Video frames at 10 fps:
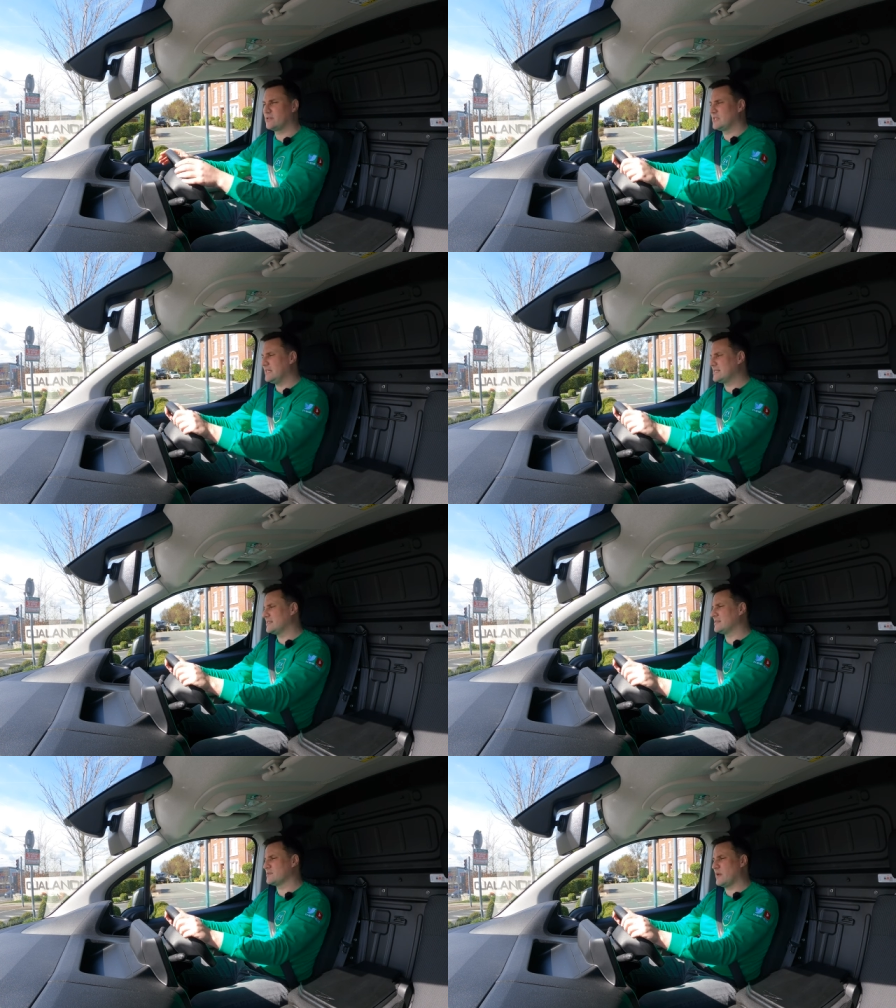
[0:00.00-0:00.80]
are
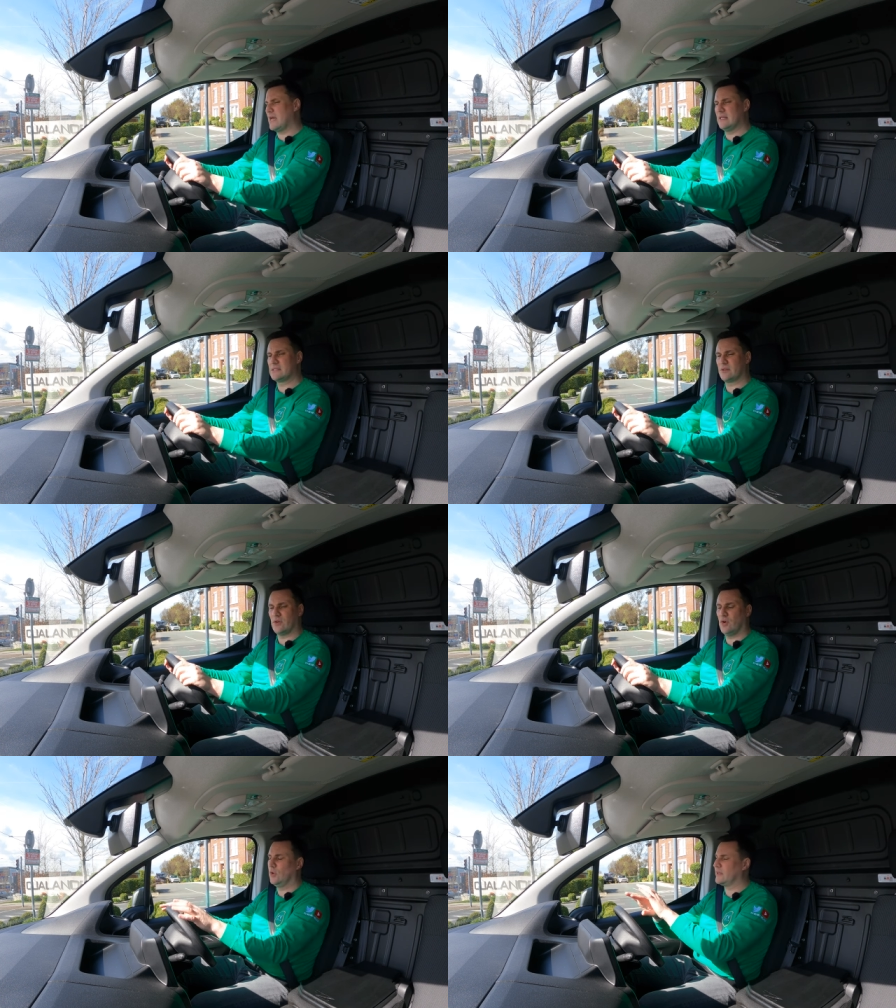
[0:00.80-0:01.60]
decent as well, so the
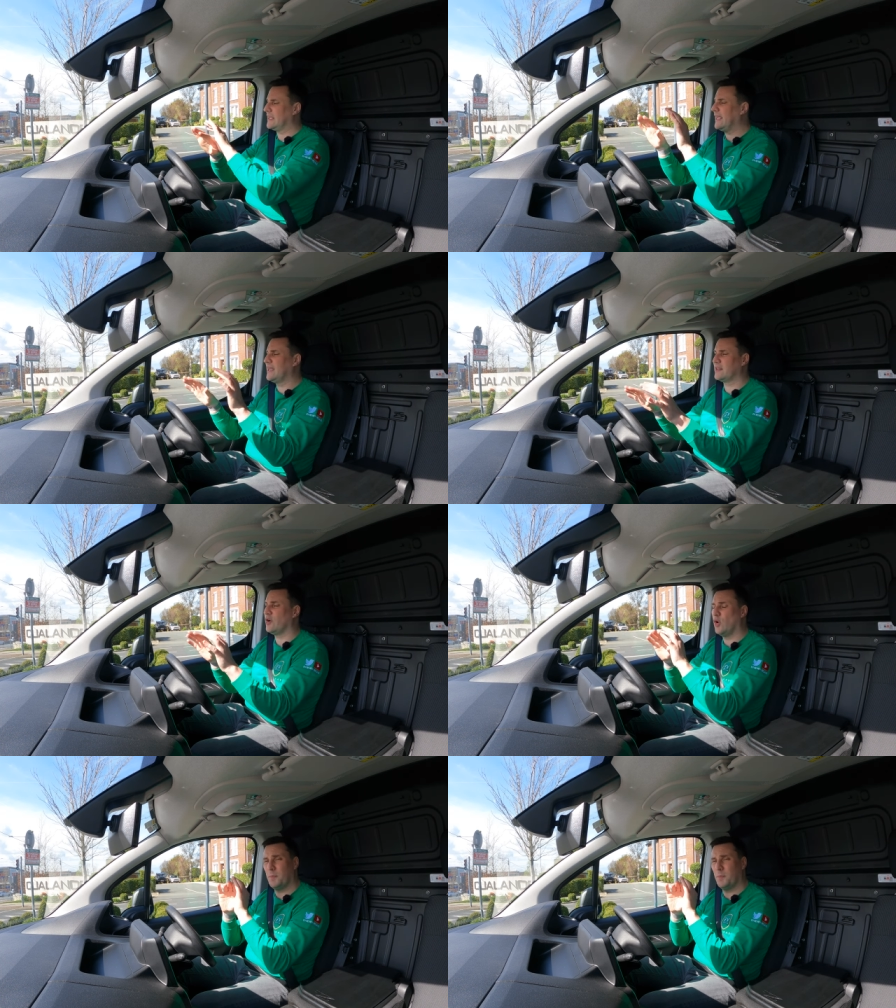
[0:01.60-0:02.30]
whole thing, the whole